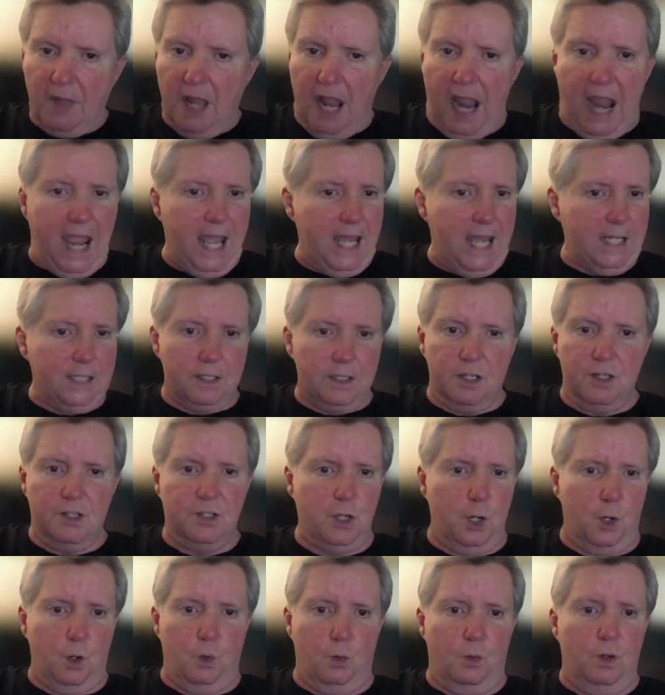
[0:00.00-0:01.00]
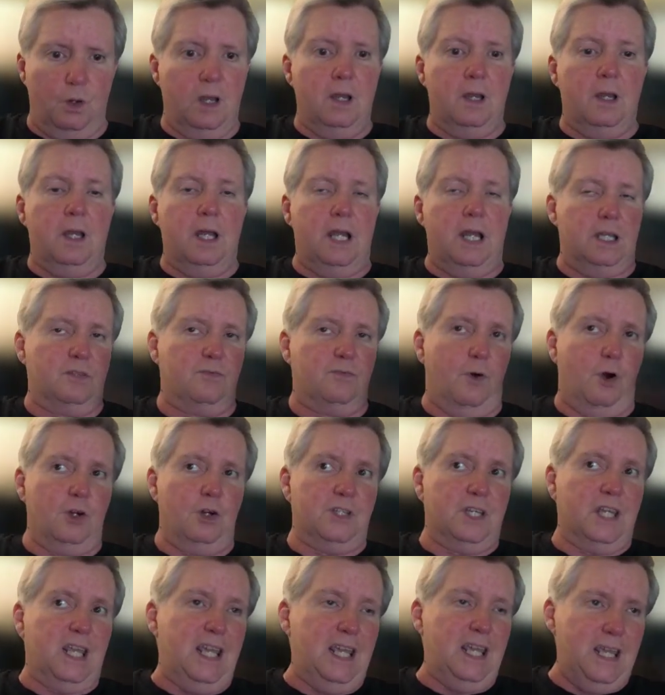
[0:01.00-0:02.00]
And so as far
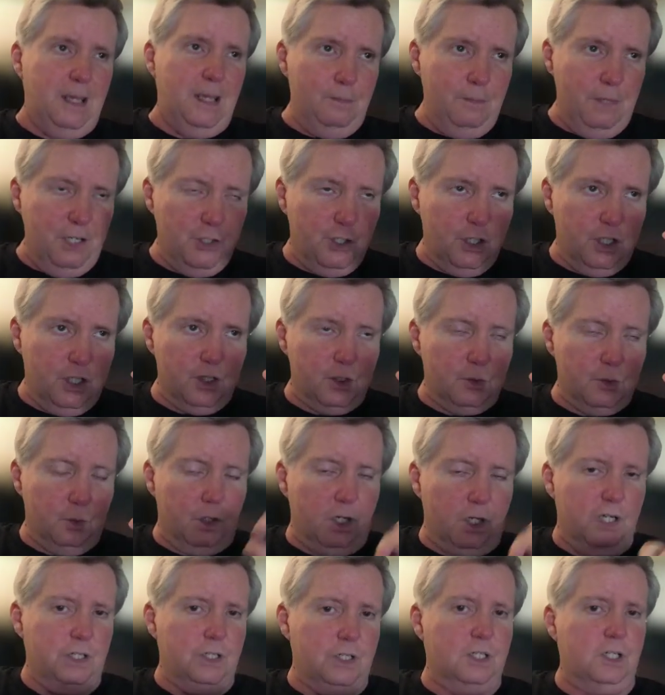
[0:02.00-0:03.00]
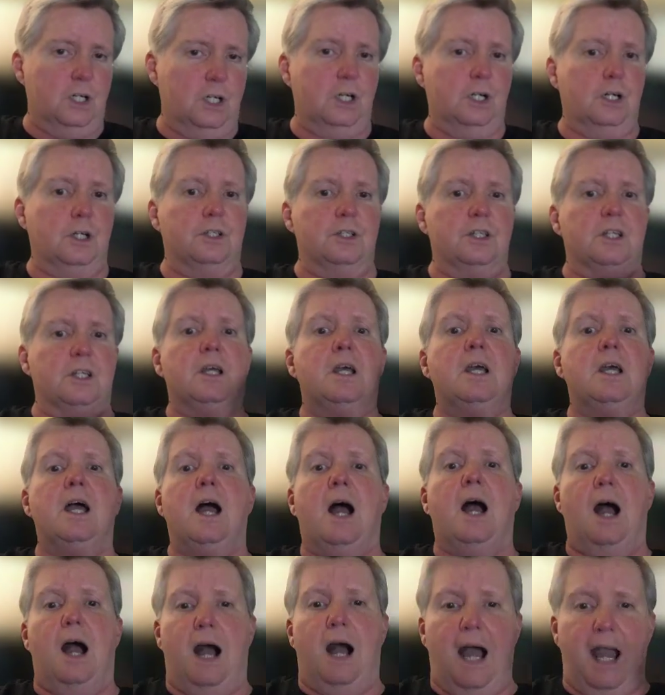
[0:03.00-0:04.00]
as images were concerned,
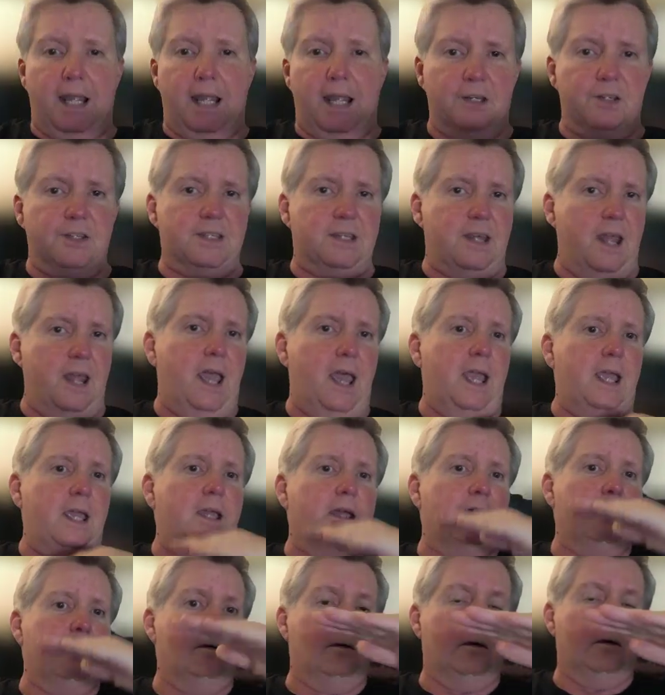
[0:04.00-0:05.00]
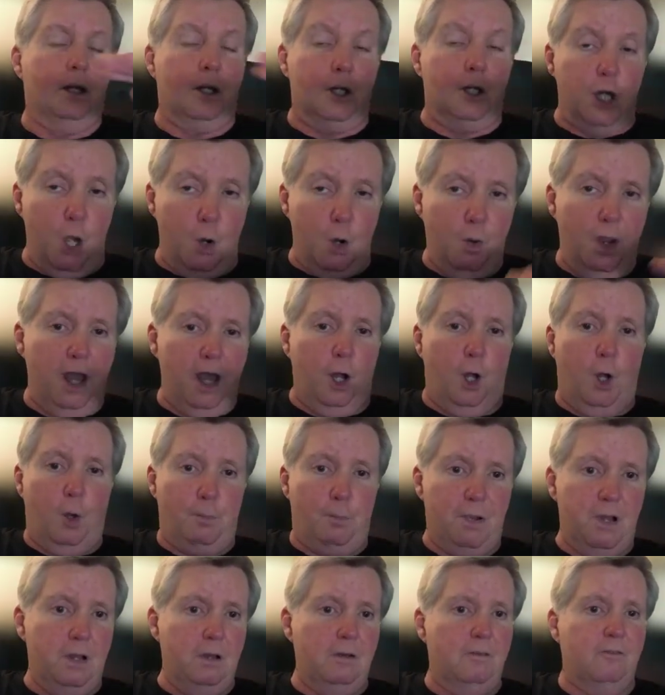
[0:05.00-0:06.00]
I could say no
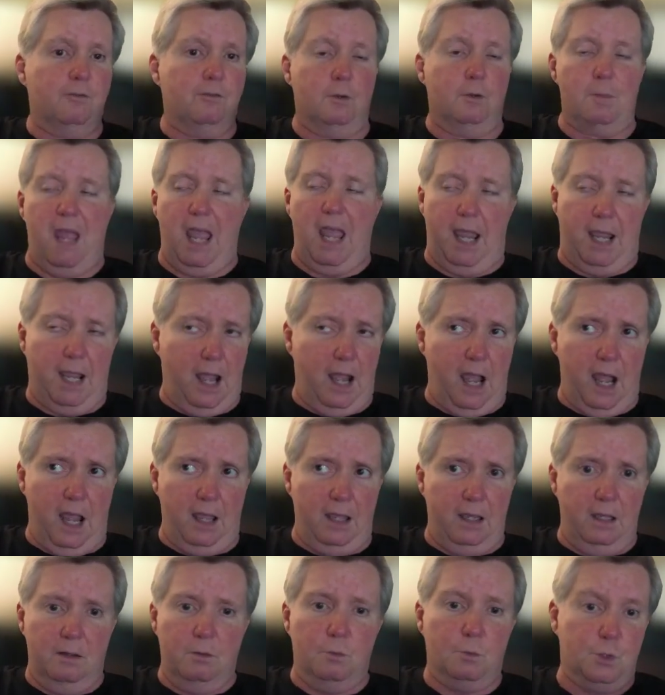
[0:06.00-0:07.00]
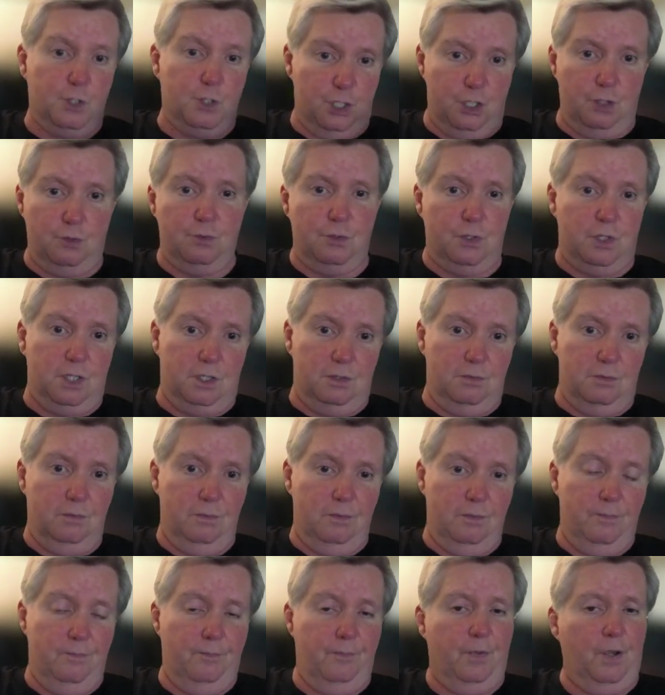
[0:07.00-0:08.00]
help from AI was used.
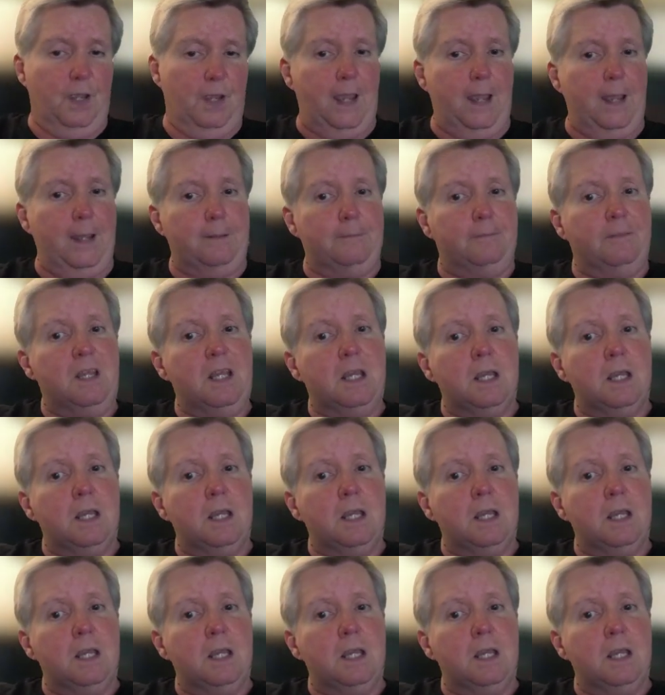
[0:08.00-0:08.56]
Okay.